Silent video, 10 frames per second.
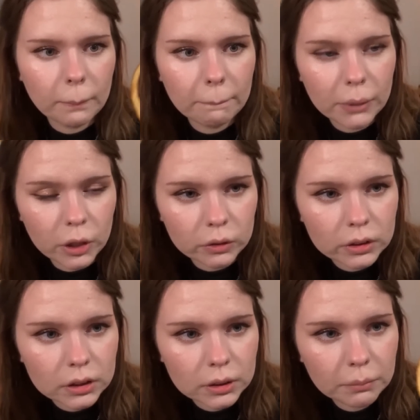
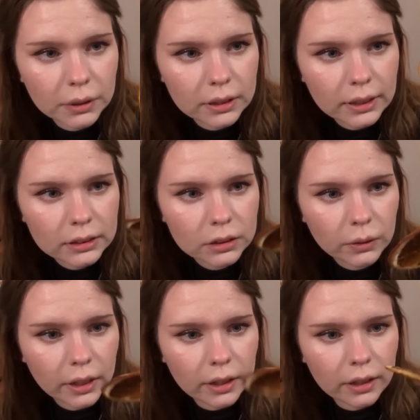burnt, but that's
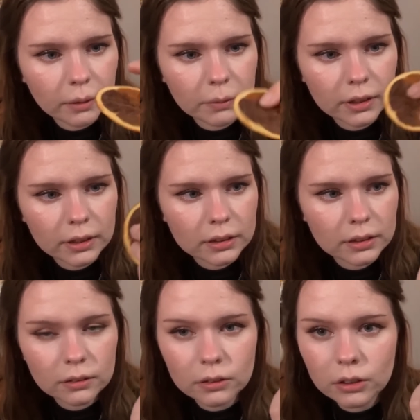okay. I mean, they
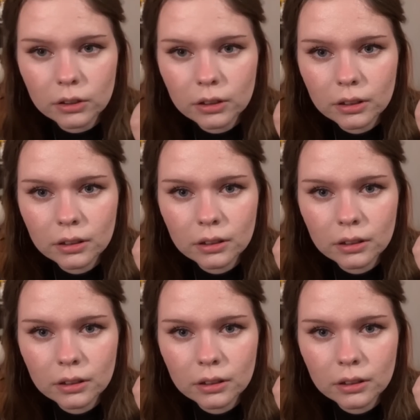still look